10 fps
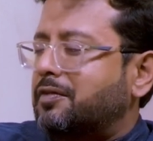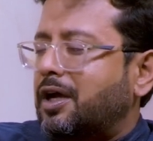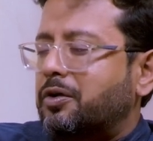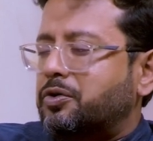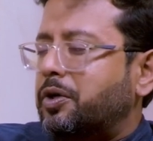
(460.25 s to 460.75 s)

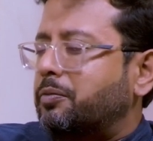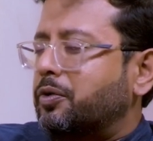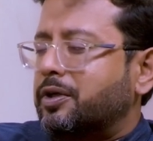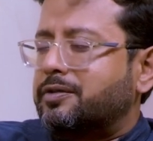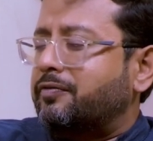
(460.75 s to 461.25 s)
how should I
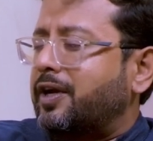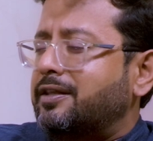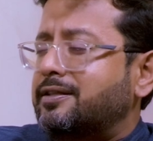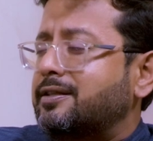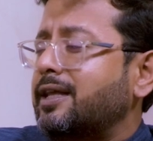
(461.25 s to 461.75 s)
put it,
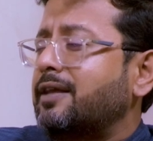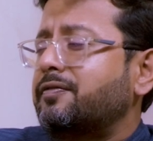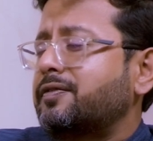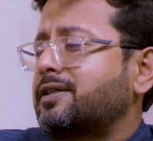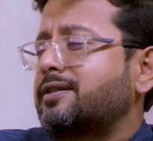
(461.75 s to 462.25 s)
very
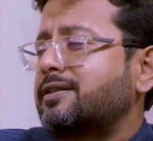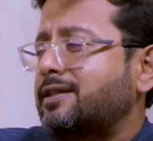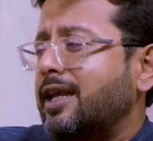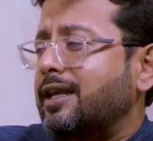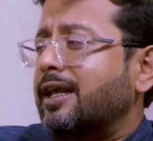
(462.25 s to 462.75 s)

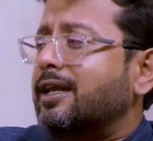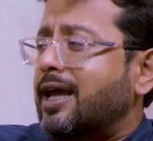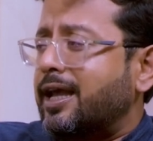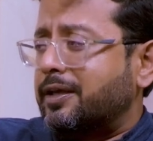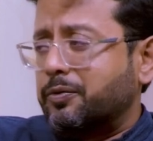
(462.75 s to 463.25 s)
self-sustaining,
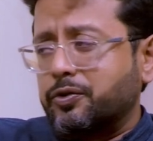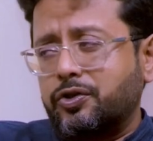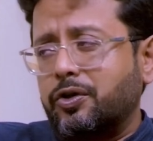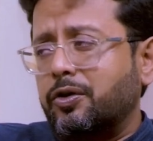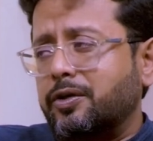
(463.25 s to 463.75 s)
like
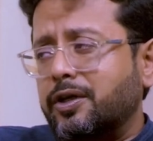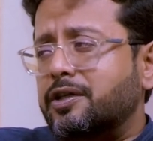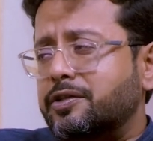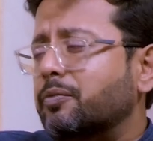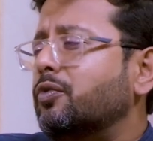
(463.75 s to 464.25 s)

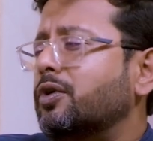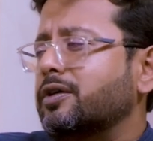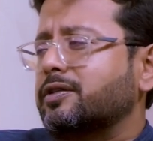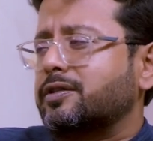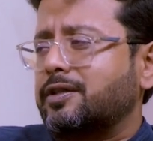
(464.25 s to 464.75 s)
post-colonialism
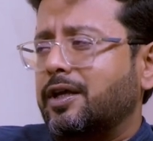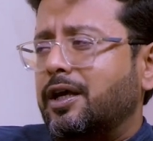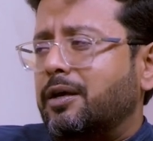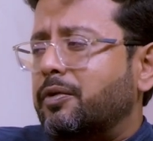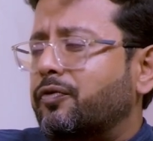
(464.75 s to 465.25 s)
was
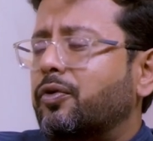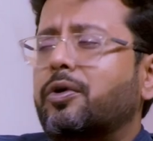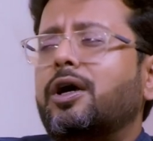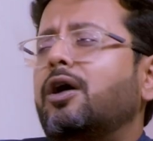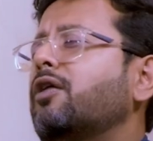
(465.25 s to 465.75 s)

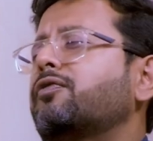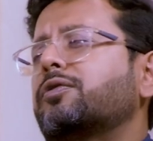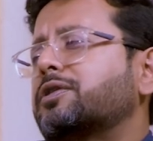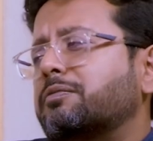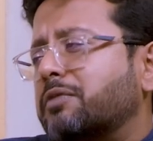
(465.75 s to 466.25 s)
before. Of
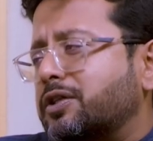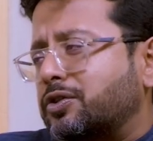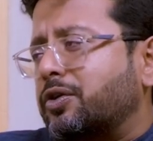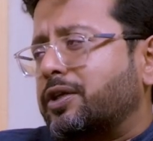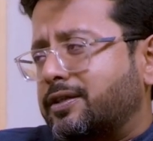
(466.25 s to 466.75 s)
course, it
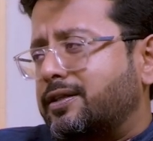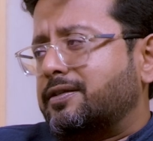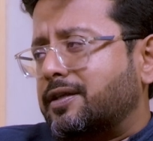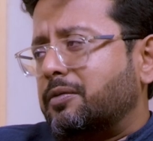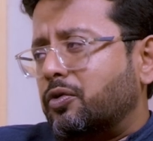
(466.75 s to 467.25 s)
must not
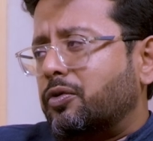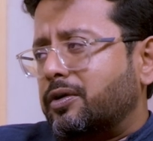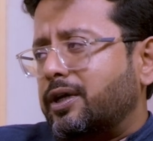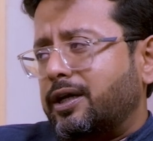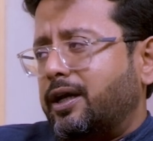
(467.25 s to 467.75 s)
exist
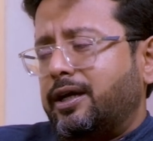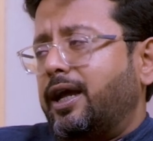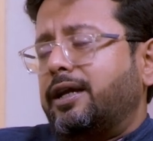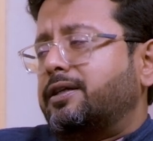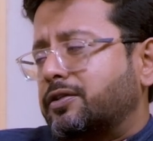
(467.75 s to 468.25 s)
anymore,
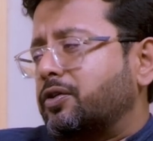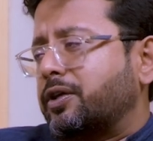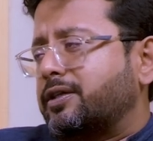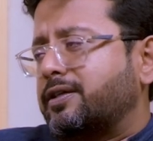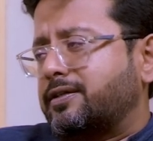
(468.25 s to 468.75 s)
and it is
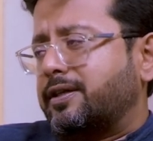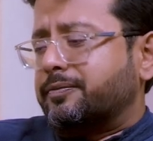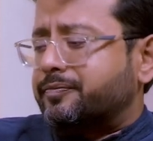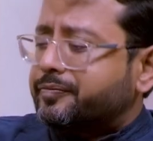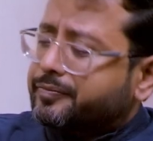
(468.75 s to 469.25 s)
not existing.